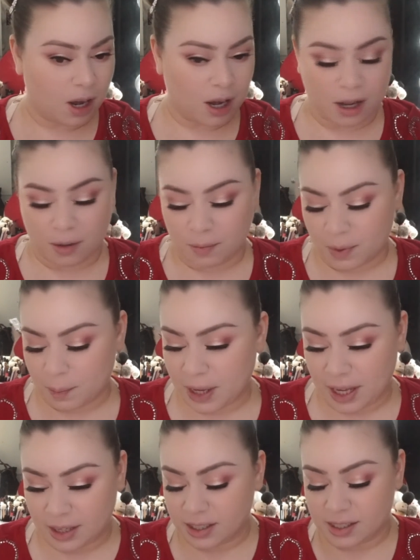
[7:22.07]

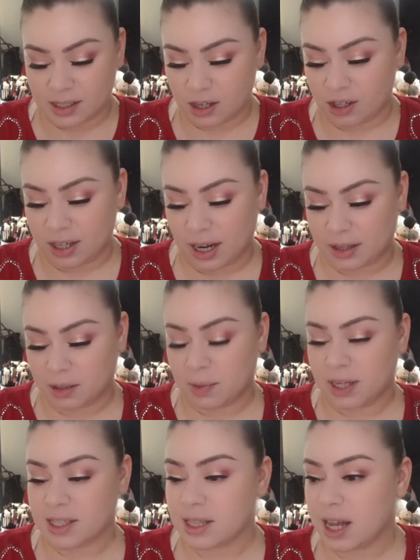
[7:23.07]
Man, these are not the
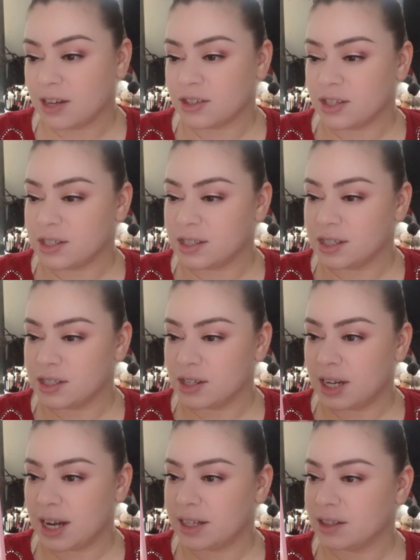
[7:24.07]
best lashes. These are
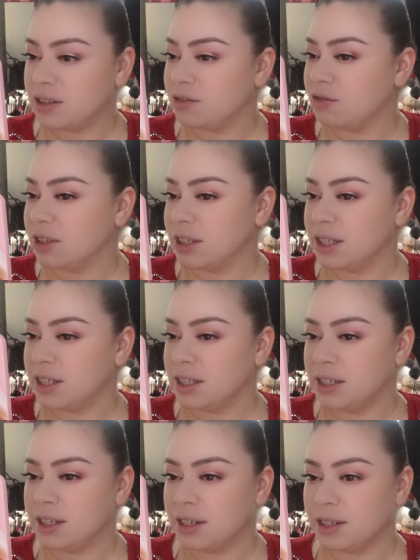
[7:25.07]
like
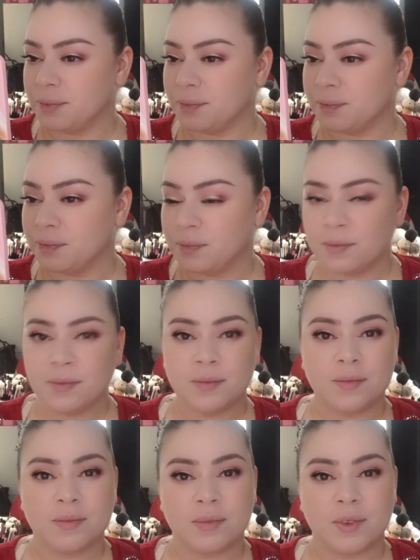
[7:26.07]
really,
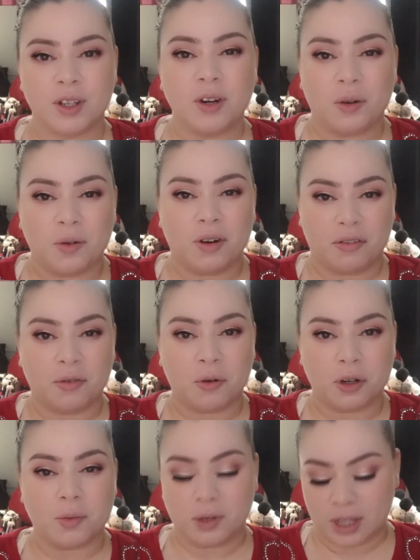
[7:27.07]
you know,
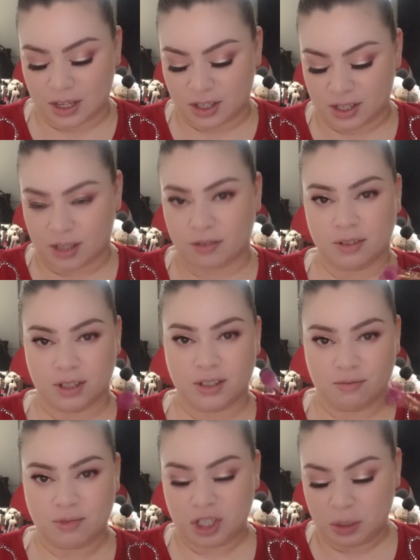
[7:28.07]
affordable lashes, like
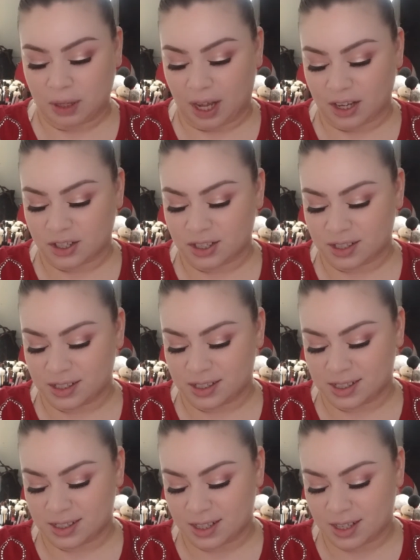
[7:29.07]
really cheap lashes.